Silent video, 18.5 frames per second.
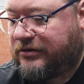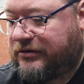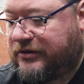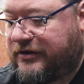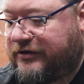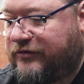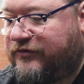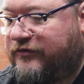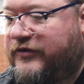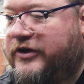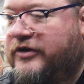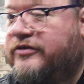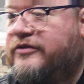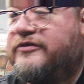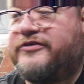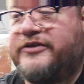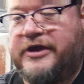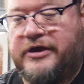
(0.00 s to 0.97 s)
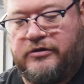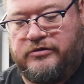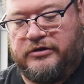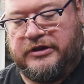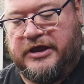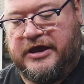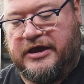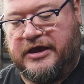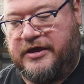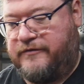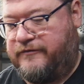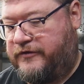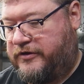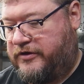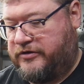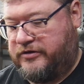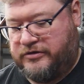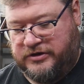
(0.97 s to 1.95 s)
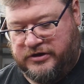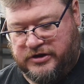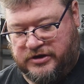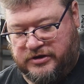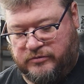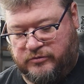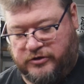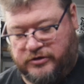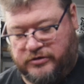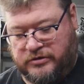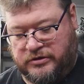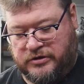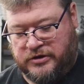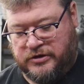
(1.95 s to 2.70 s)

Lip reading: let's figure this out live on camera.